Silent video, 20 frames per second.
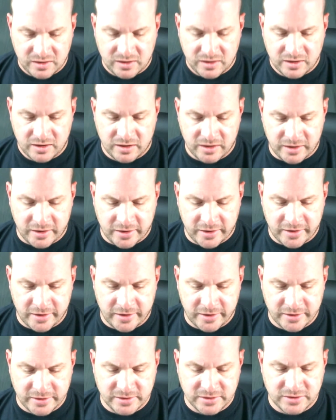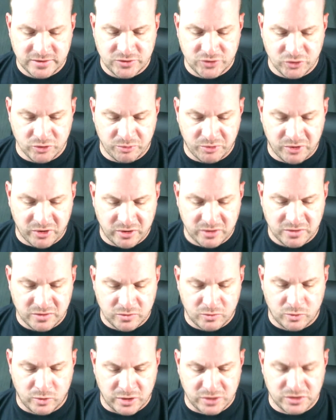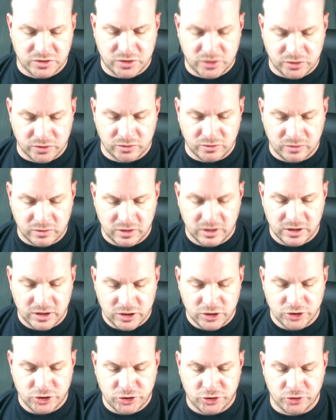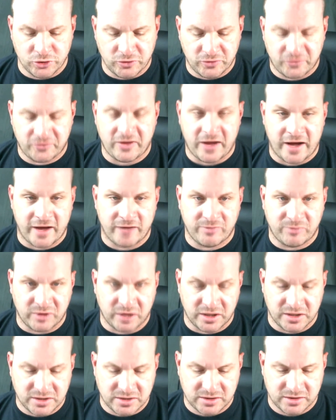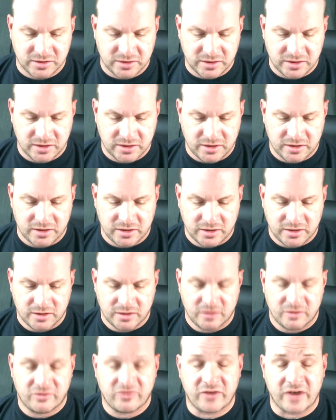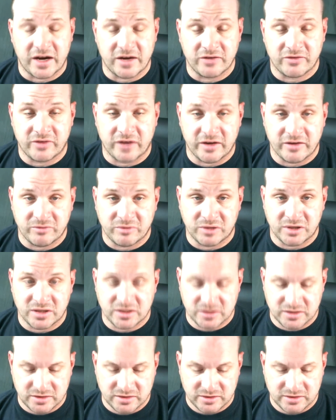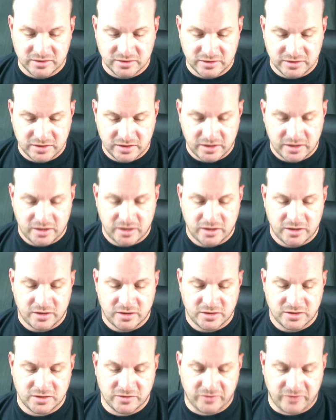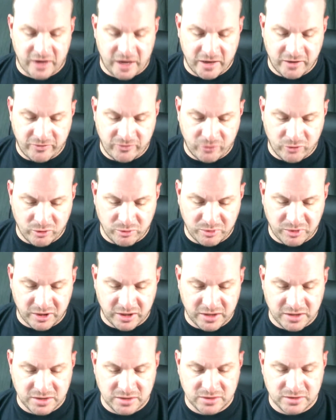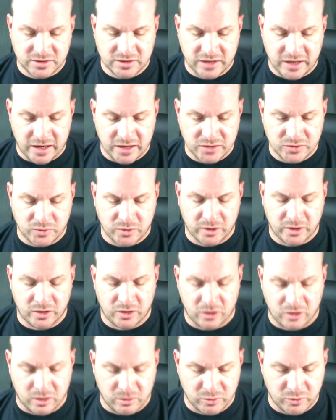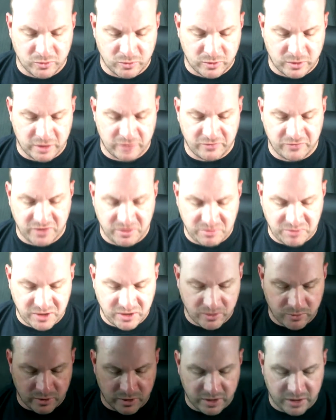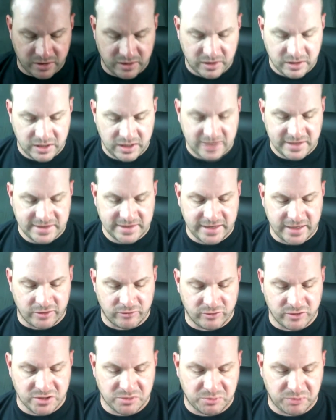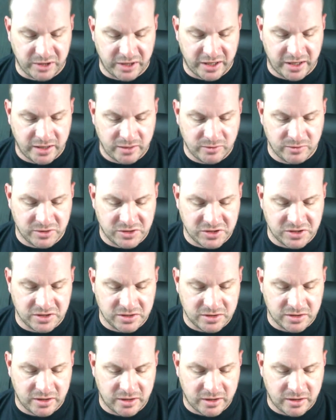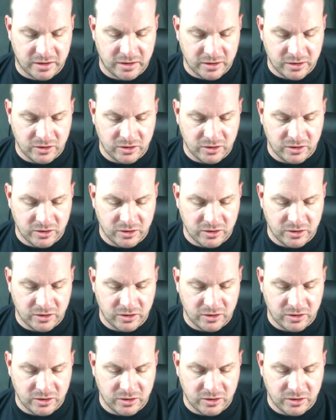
Trooper, 1-2, shoot 5+, fight 5+. Survive 4+, size 1, armor 1, VP 1. He's got a wrist blade, which is armor